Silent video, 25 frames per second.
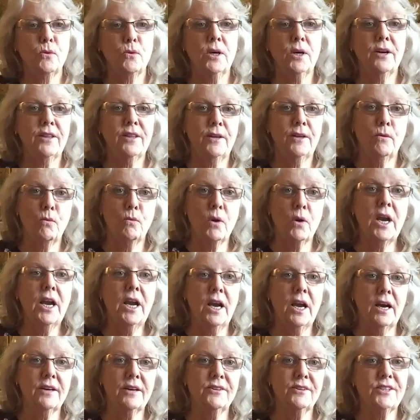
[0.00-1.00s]
where they were
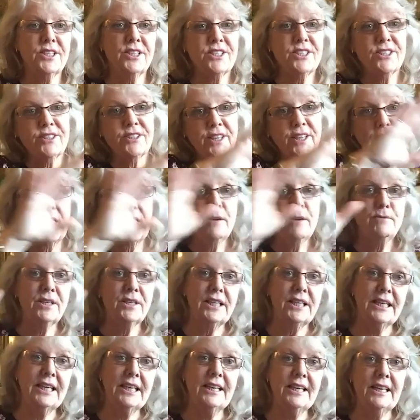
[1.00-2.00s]
and described
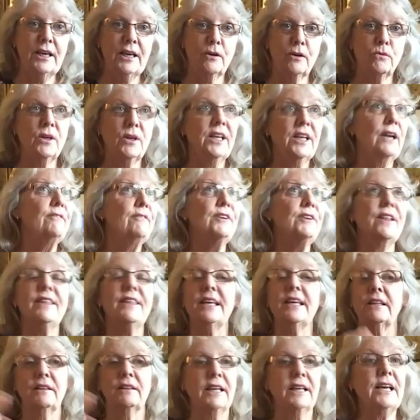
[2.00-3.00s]
an area wherever
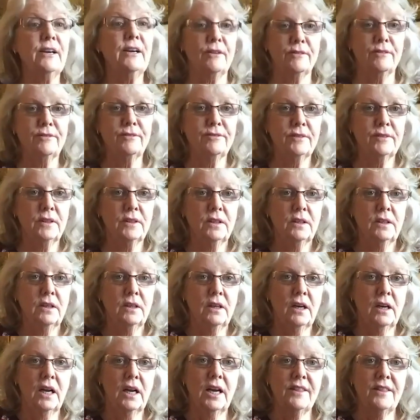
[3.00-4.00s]
they live,
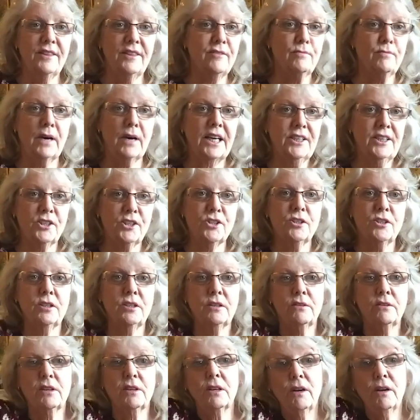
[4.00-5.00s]
and they've managed
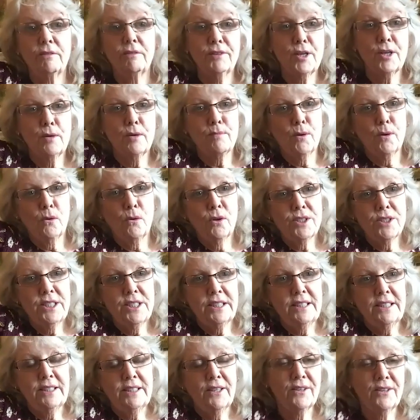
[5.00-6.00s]
to recover a
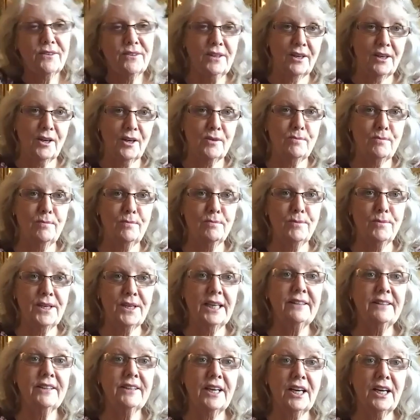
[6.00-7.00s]
body or
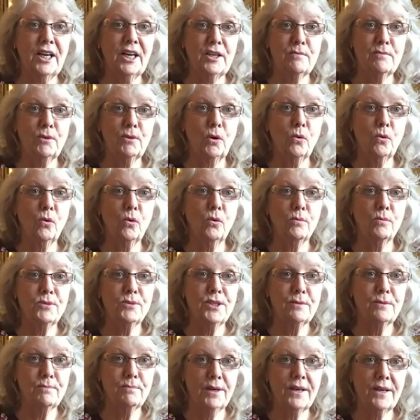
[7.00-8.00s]
bring their animal home
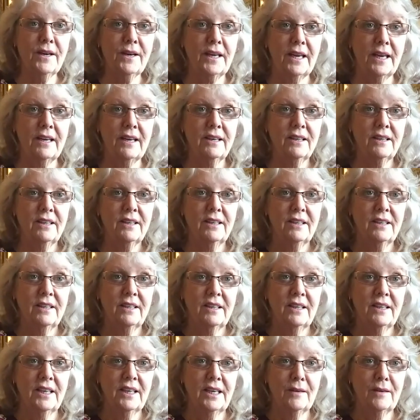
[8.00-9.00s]
to bury.
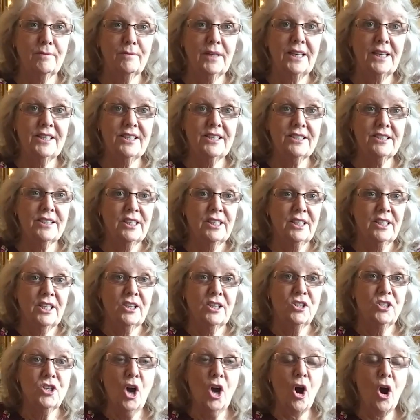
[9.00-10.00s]
It's
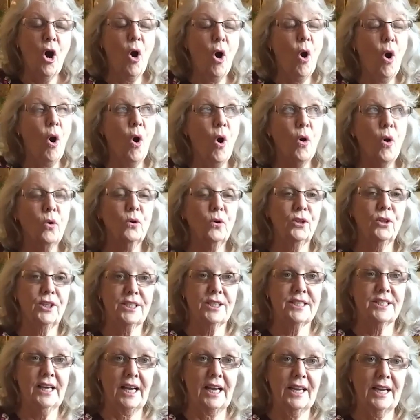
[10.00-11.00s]
not all the
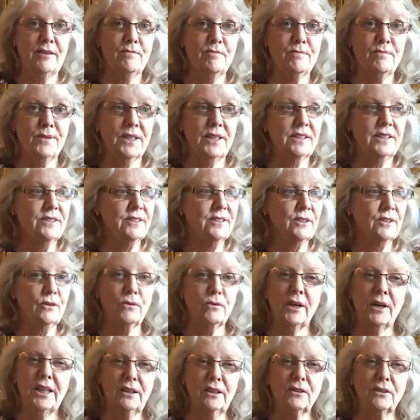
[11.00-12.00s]
time, but
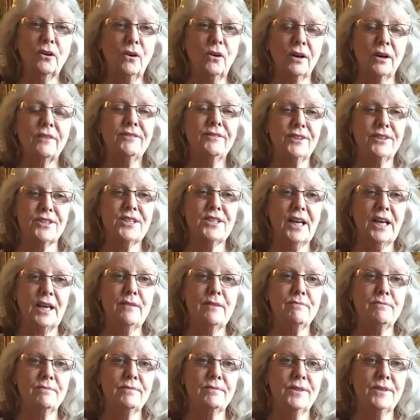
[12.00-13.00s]
quite a lot of the
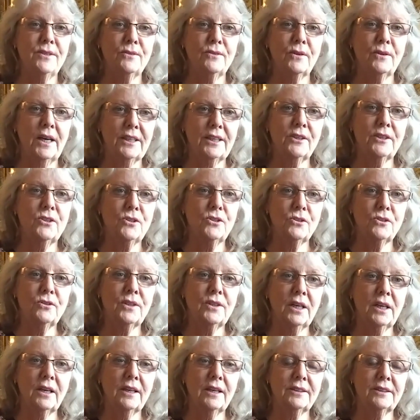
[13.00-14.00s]
time, you know, I can do
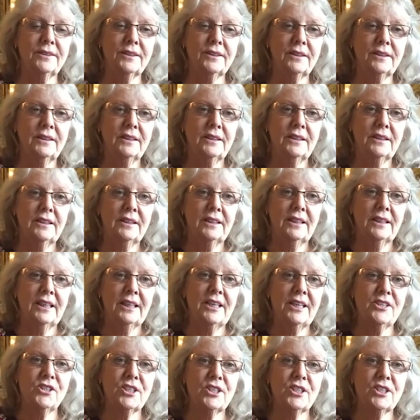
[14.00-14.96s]
that. It